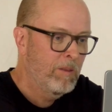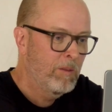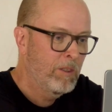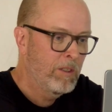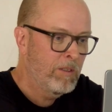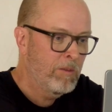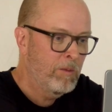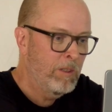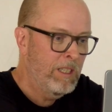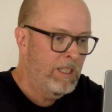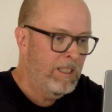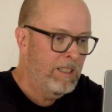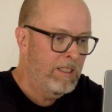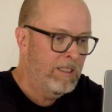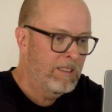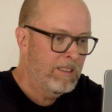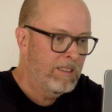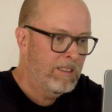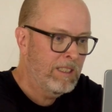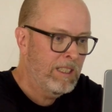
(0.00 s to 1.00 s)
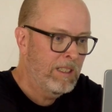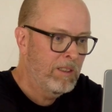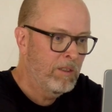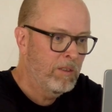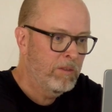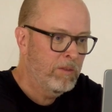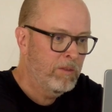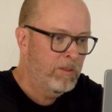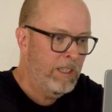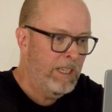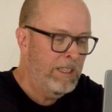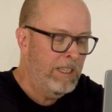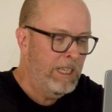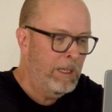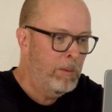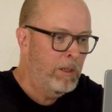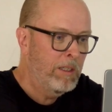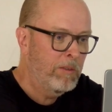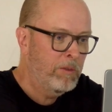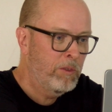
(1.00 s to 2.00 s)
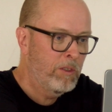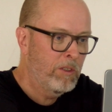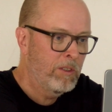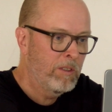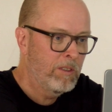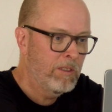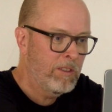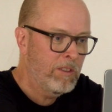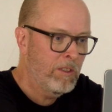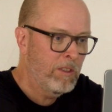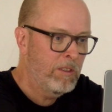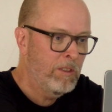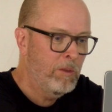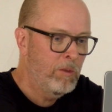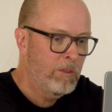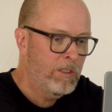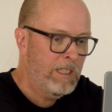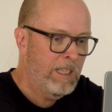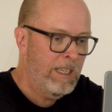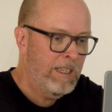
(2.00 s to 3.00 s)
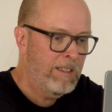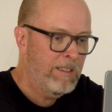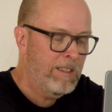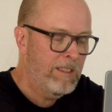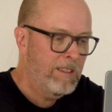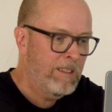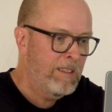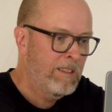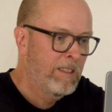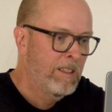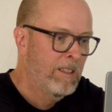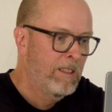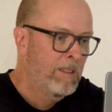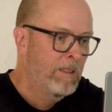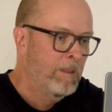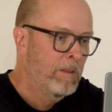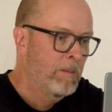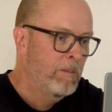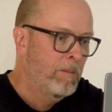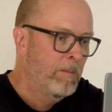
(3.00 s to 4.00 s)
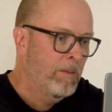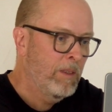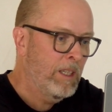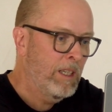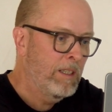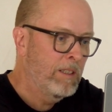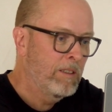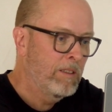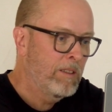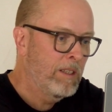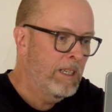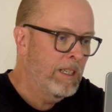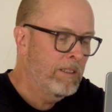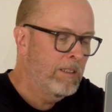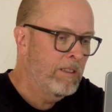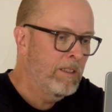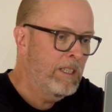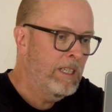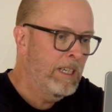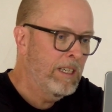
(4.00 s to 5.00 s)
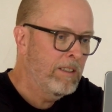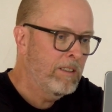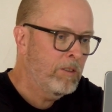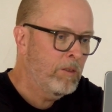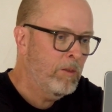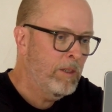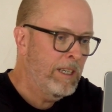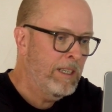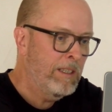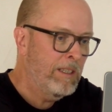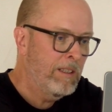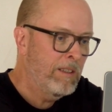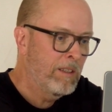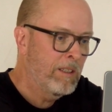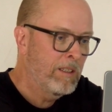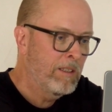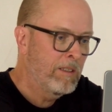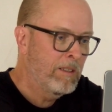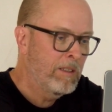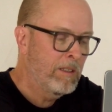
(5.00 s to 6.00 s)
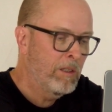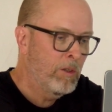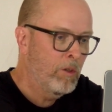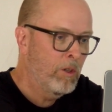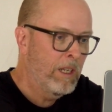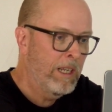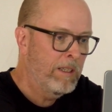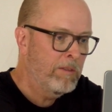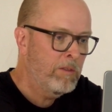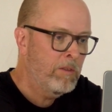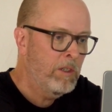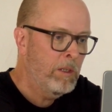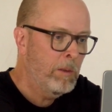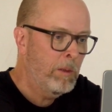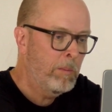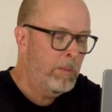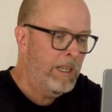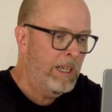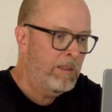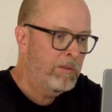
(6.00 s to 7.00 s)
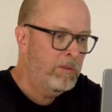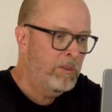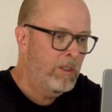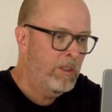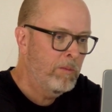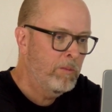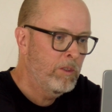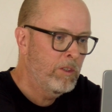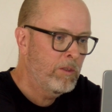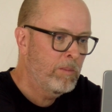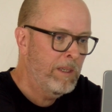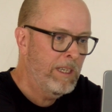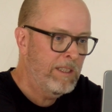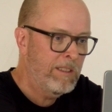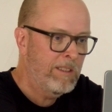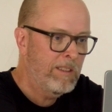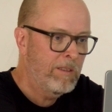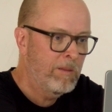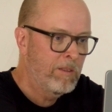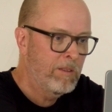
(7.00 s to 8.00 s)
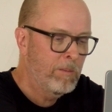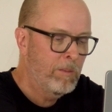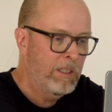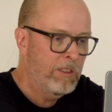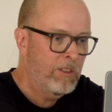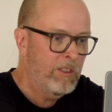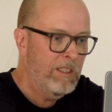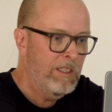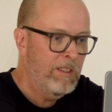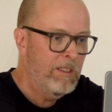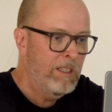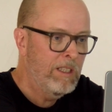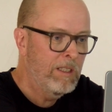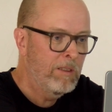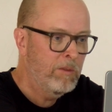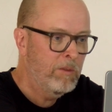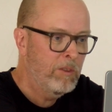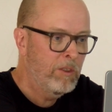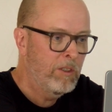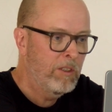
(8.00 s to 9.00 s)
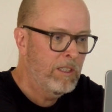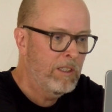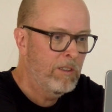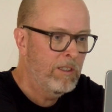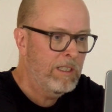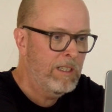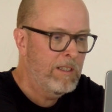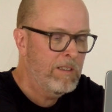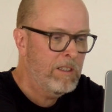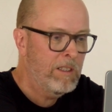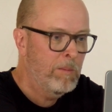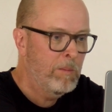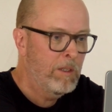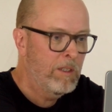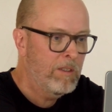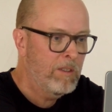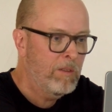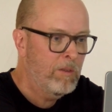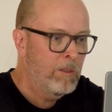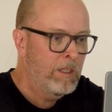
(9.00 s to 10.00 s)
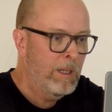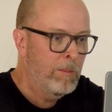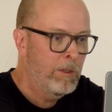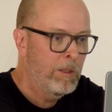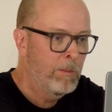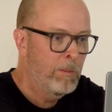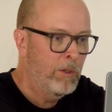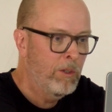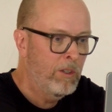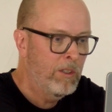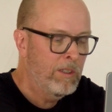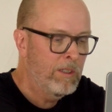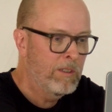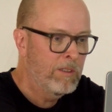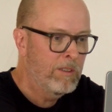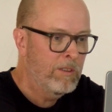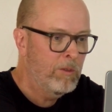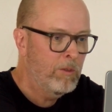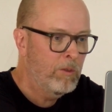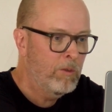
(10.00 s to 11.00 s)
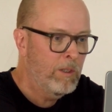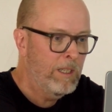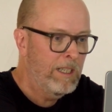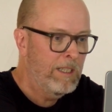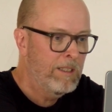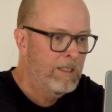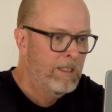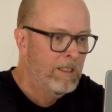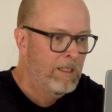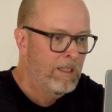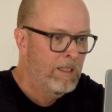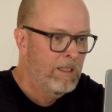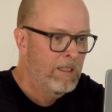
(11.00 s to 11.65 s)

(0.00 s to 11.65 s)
was really kind of enabler for certain use cases. And then in the end, creating the whole live streaming platform, which makes it much easier for our customers to come on board and to create